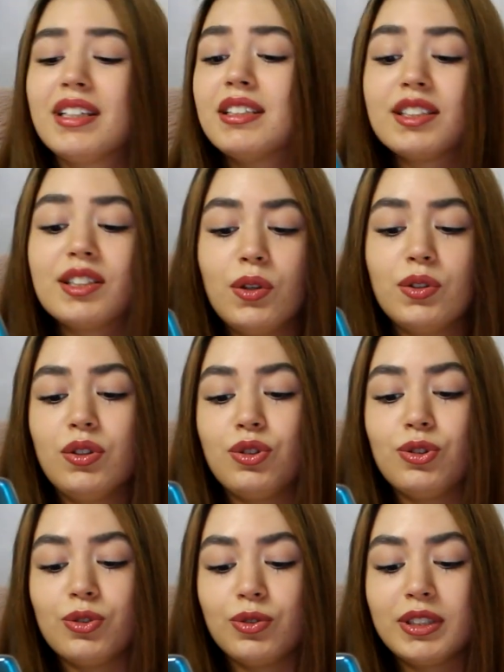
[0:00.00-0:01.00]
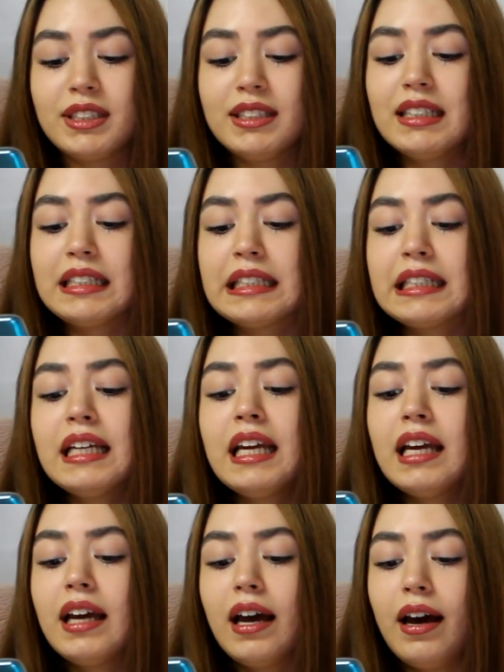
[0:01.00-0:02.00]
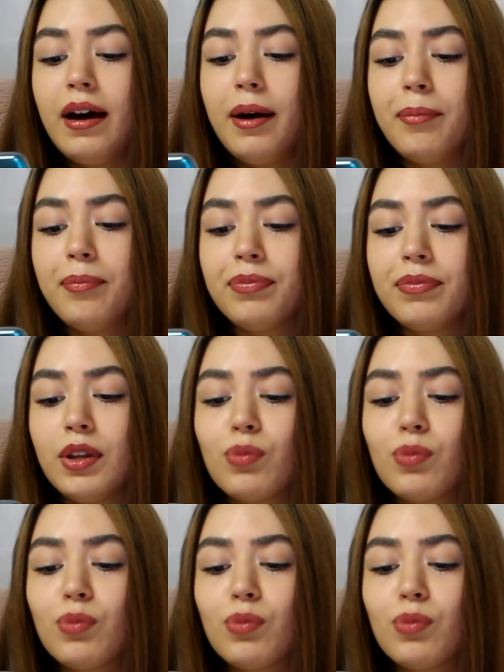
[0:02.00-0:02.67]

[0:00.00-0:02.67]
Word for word: so so true. Still, um,